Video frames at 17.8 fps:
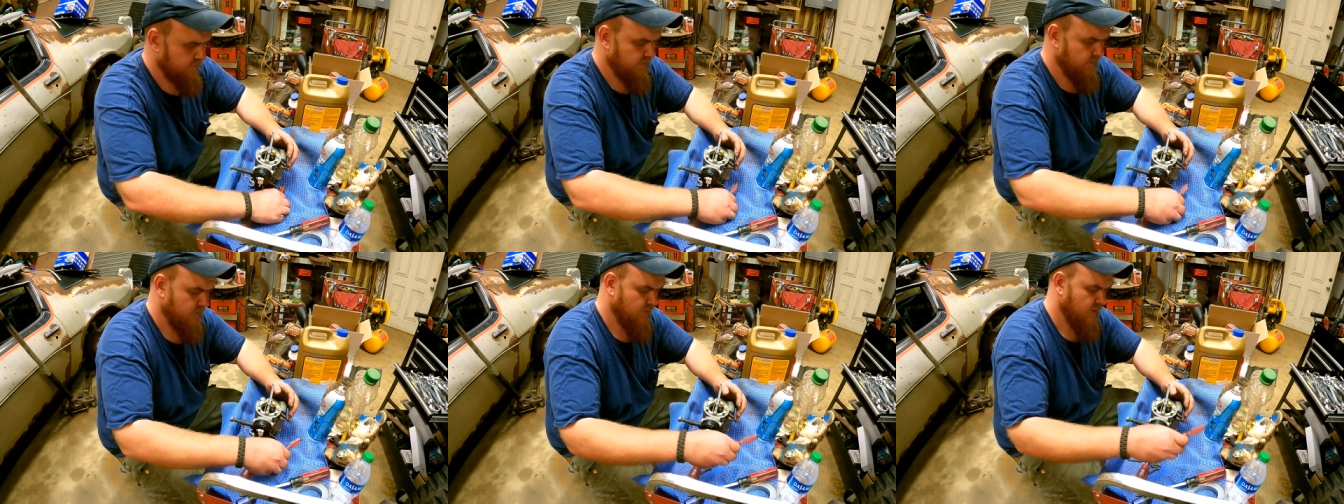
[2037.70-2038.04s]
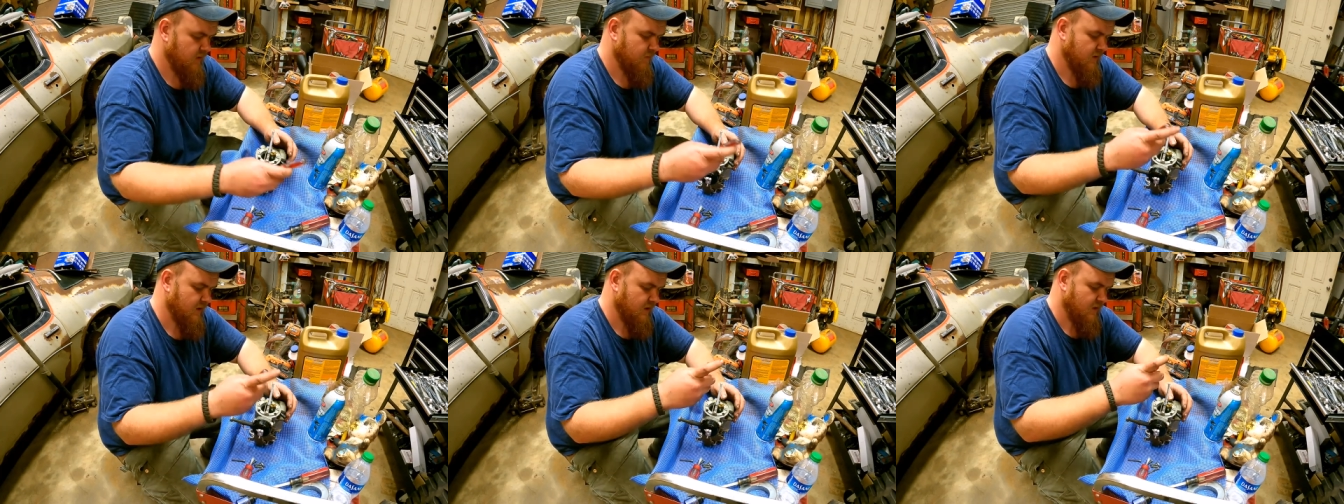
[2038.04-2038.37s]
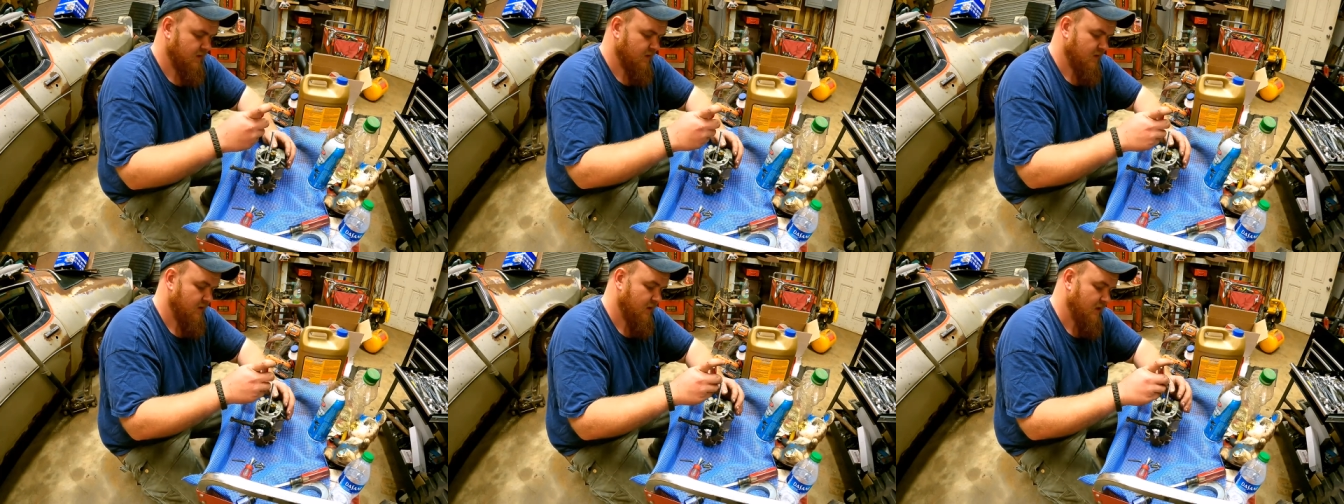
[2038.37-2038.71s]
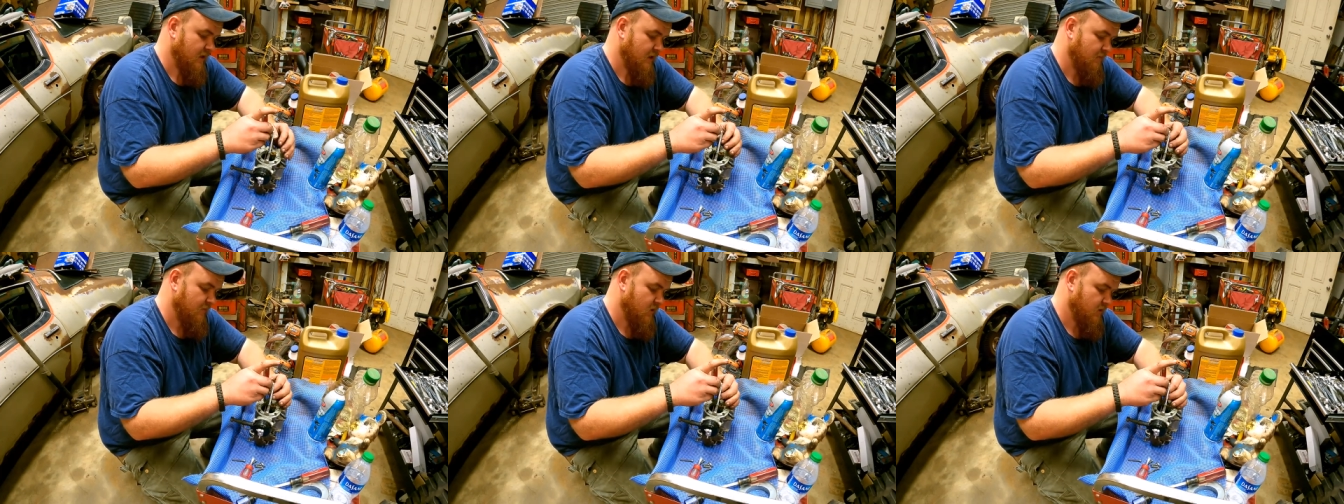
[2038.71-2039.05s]
you feel any better,
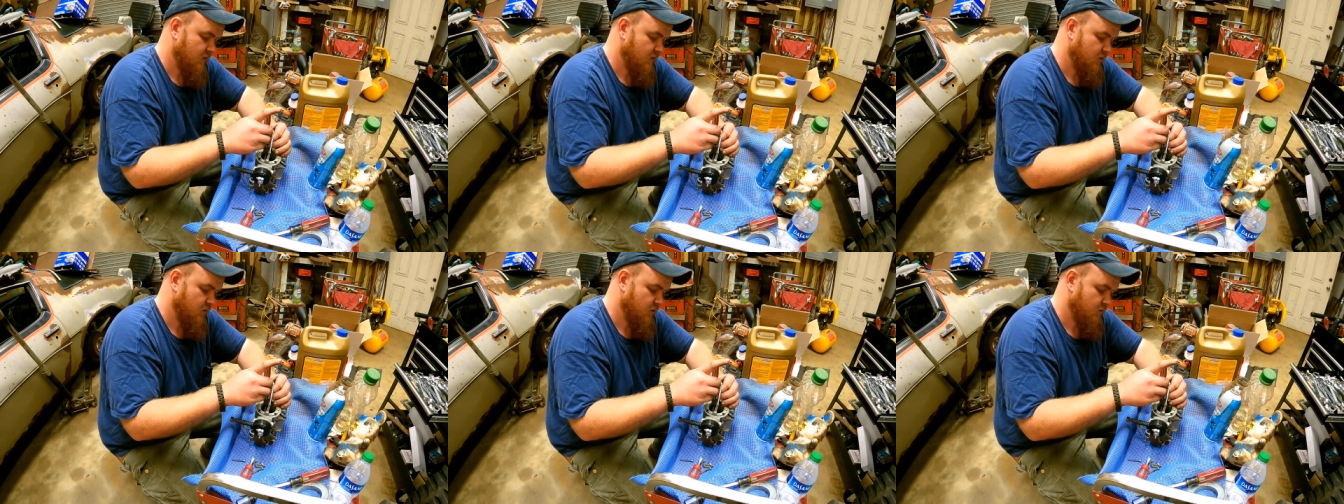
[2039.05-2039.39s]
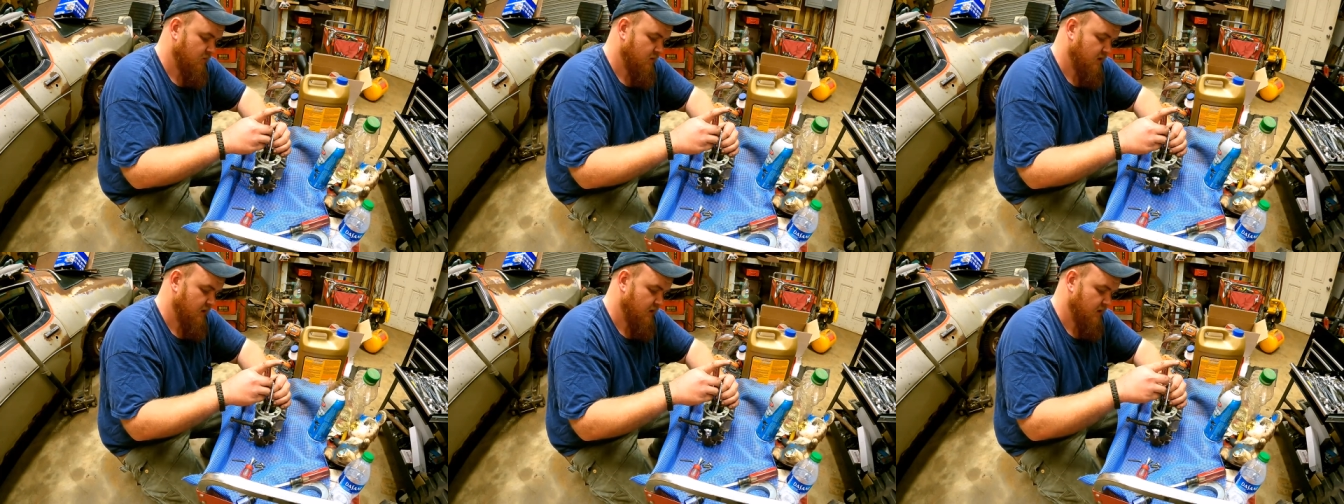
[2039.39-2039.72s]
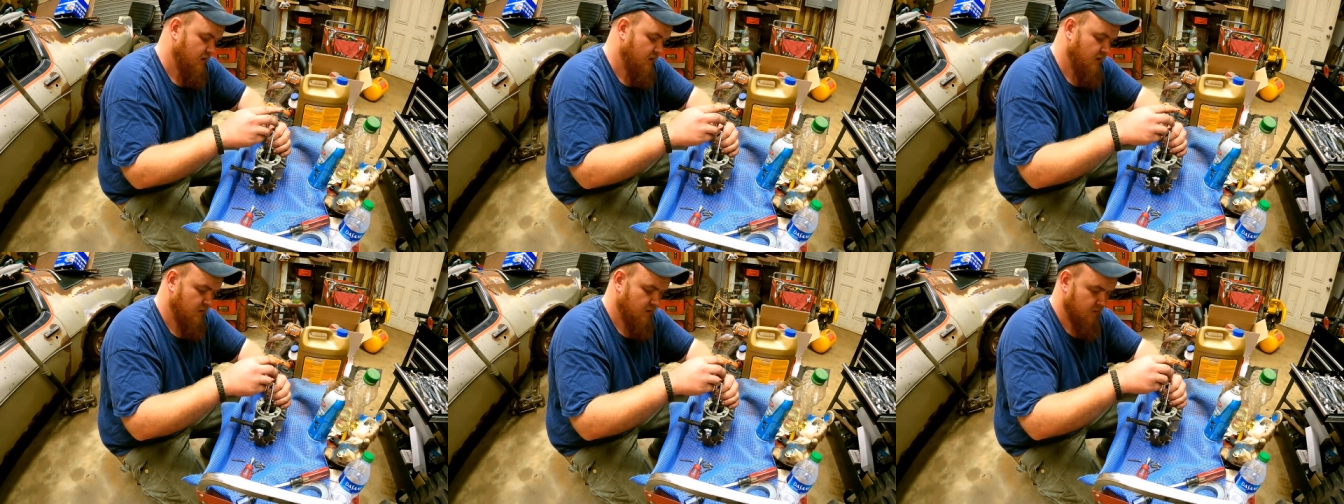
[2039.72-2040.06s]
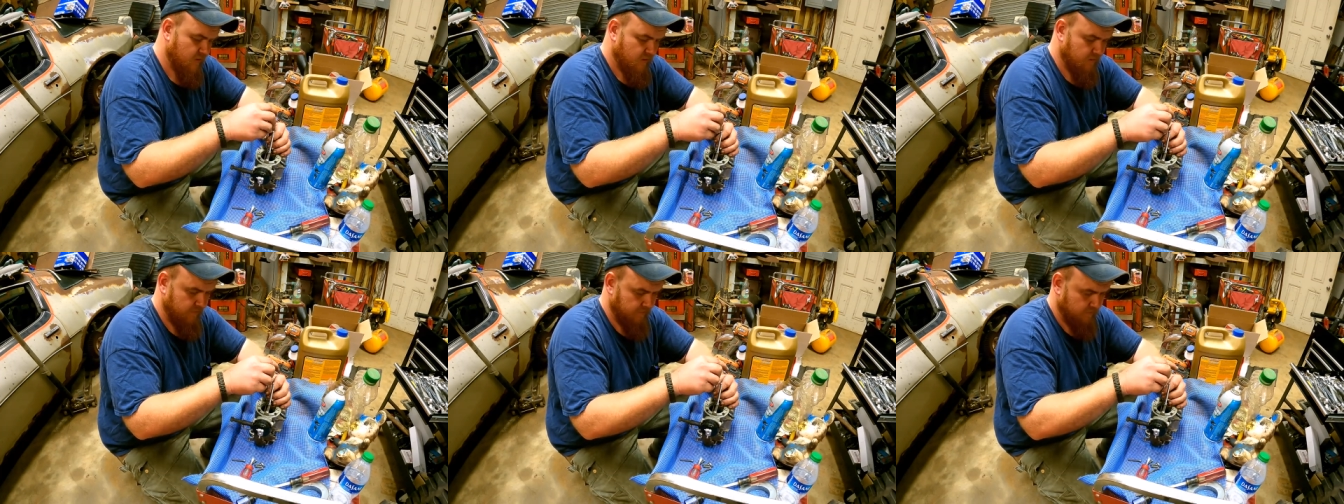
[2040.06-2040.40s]
I'm not enjoying it
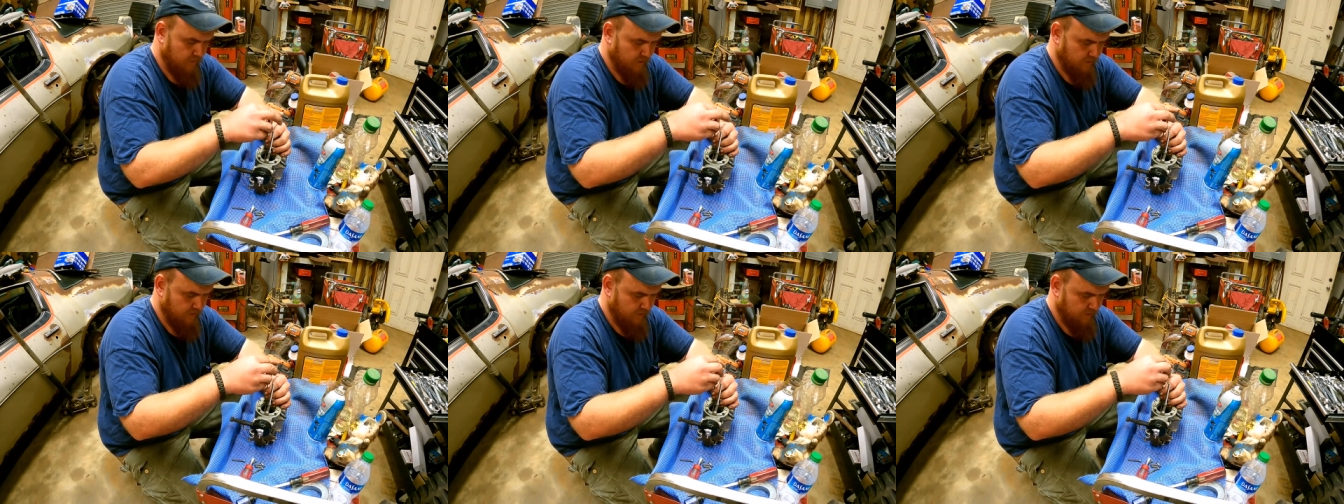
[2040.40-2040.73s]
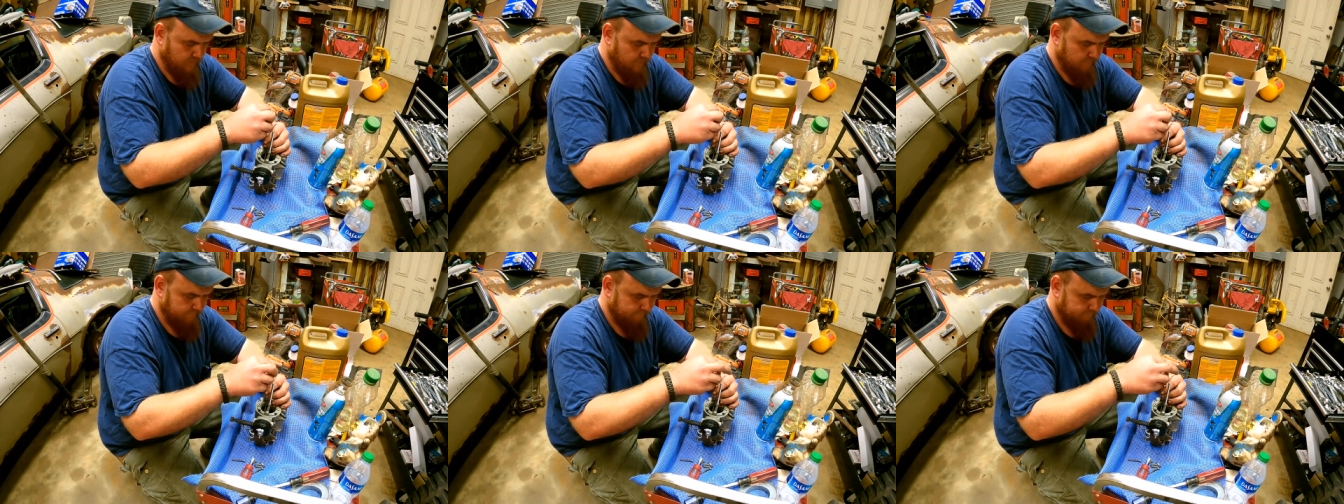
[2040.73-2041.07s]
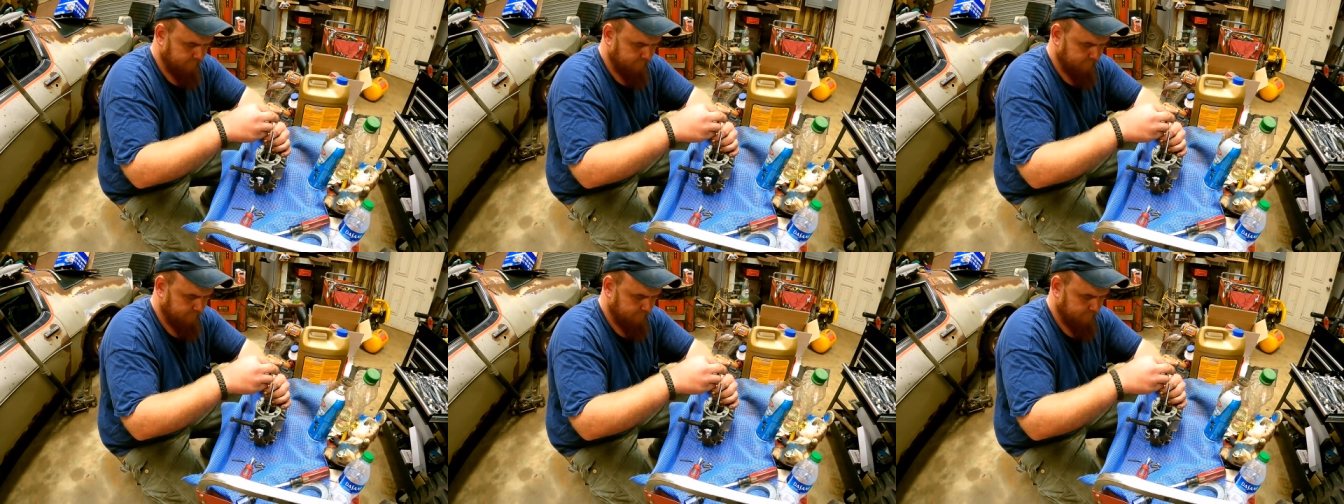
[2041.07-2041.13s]
either, so...